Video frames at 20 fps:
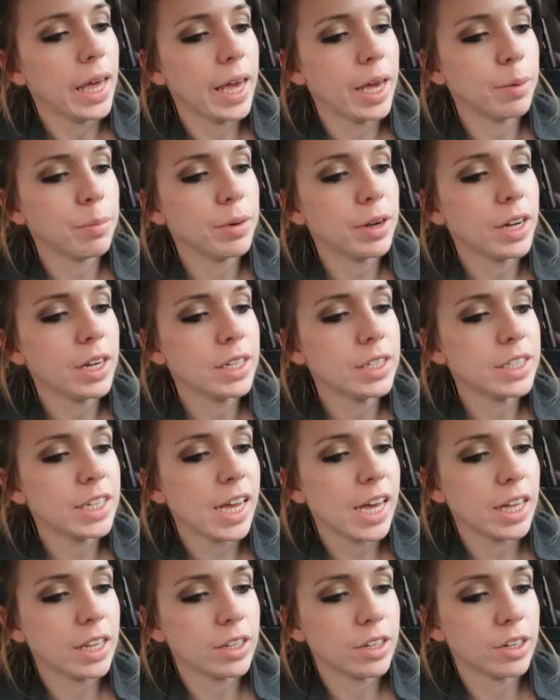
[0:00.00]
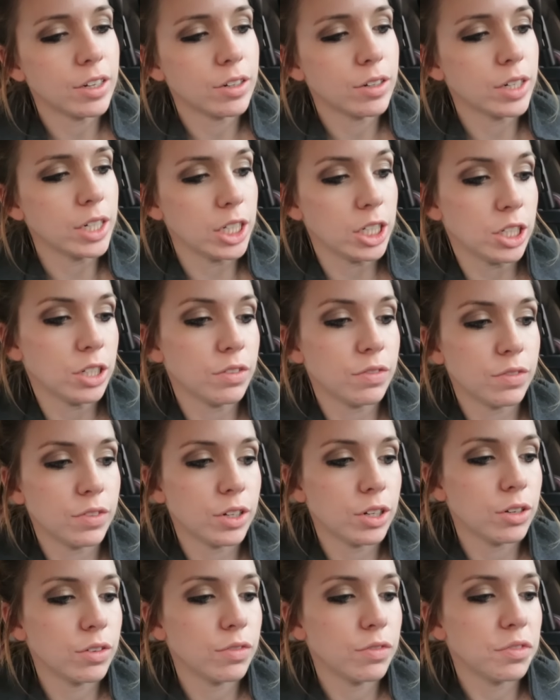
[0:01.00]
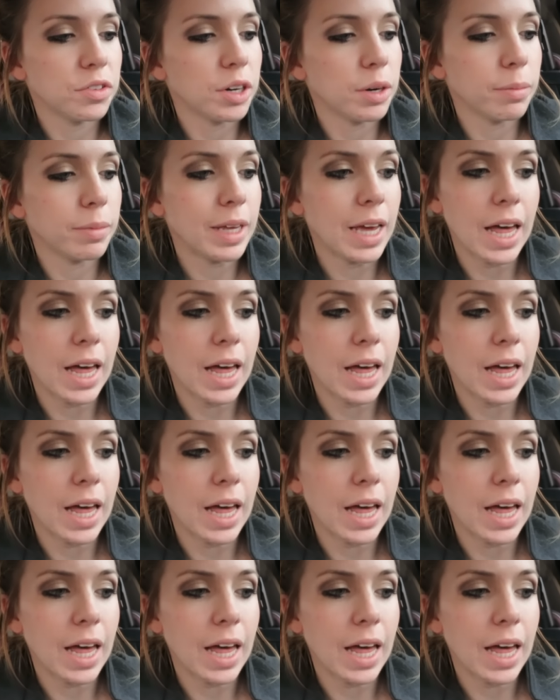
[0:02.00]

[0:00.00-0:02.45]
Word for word: Amber and Taylor Christopher from